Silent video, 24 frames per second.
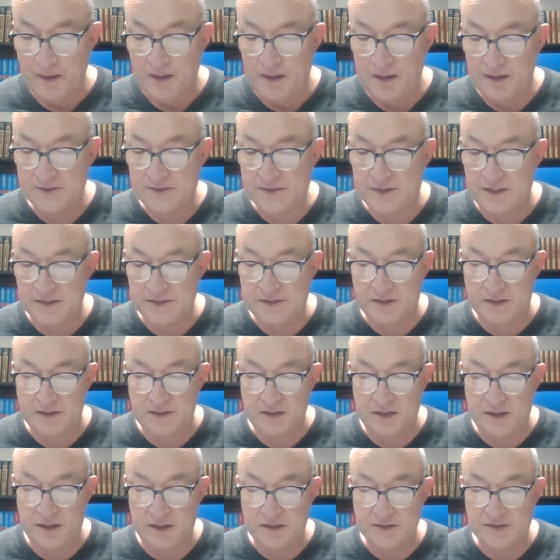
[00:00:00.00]
It says
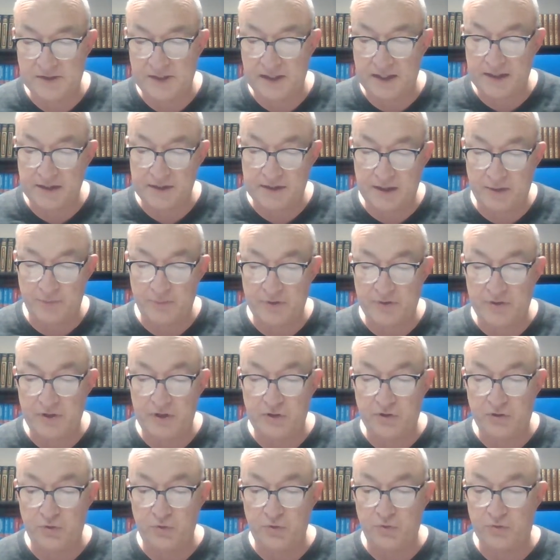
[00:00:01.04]
in, in 2
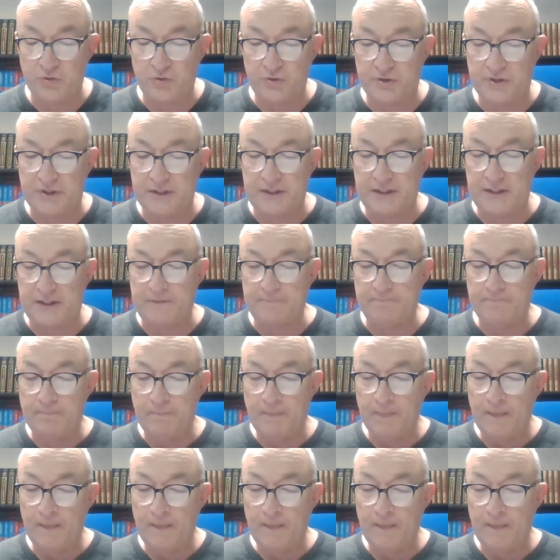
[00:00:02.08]
Timothy 2.13,